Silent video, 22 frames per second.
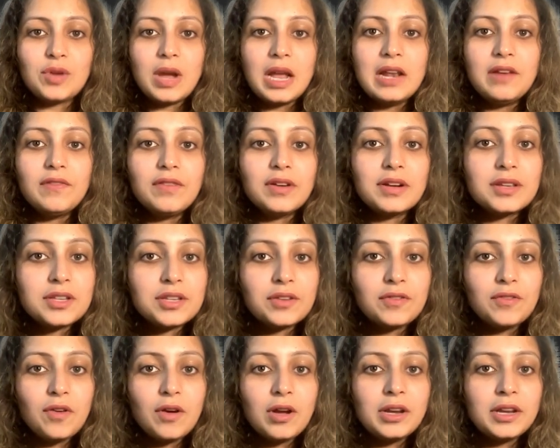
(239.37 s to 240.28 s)
I'll first
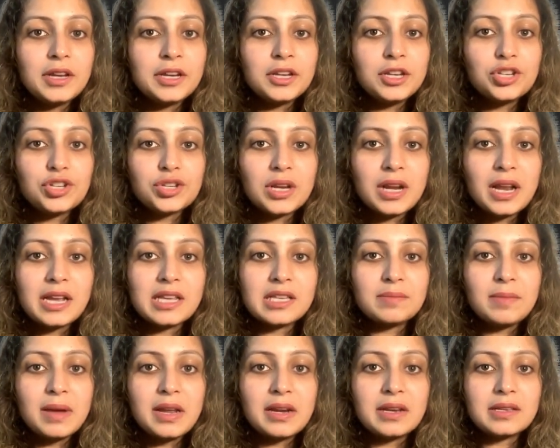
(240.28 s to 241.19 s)
of all initialize
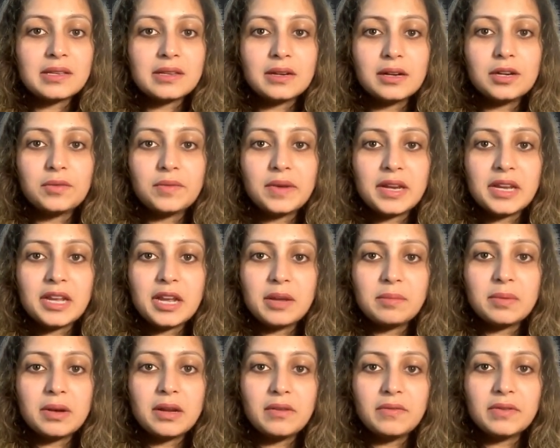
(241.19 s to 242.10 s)
my result
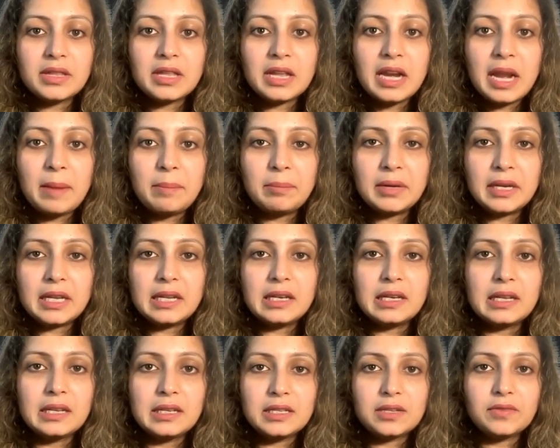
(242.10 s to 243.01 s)
variable with an empty
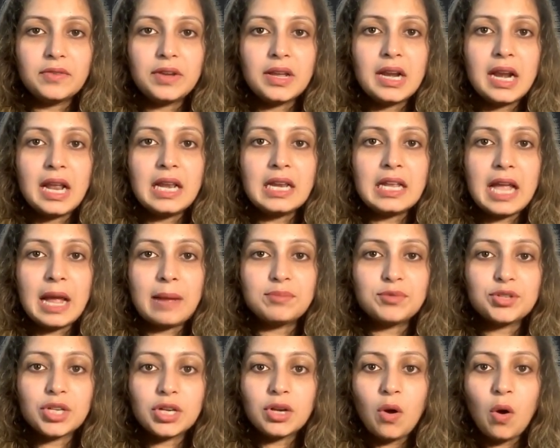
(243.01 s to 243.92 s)
list where I'll
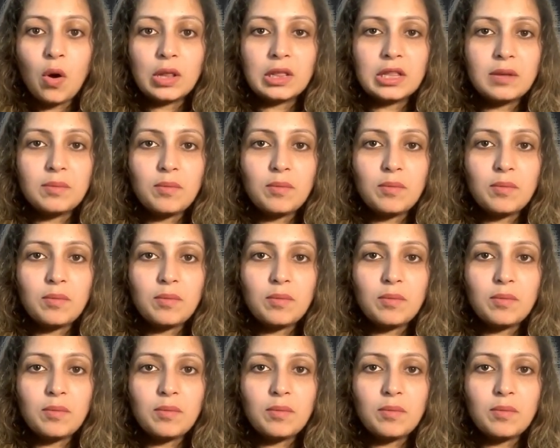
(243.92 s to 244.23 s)
capture all the